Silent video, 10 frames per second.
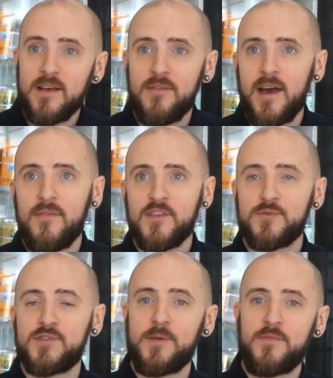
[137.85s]
that this
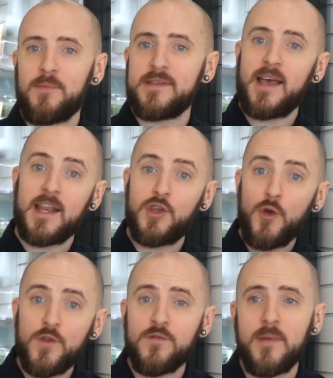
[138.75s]
was something my dad
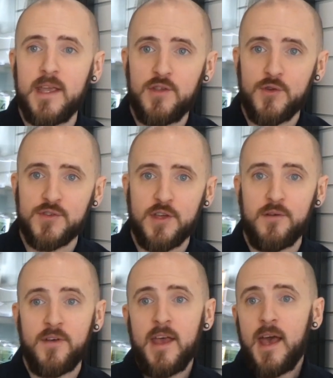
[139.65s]
could have made use
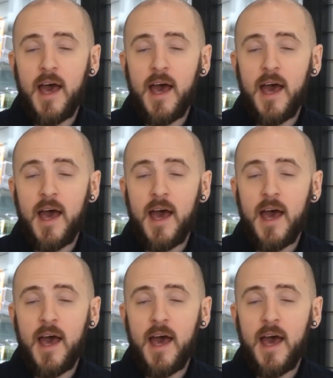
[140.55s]
of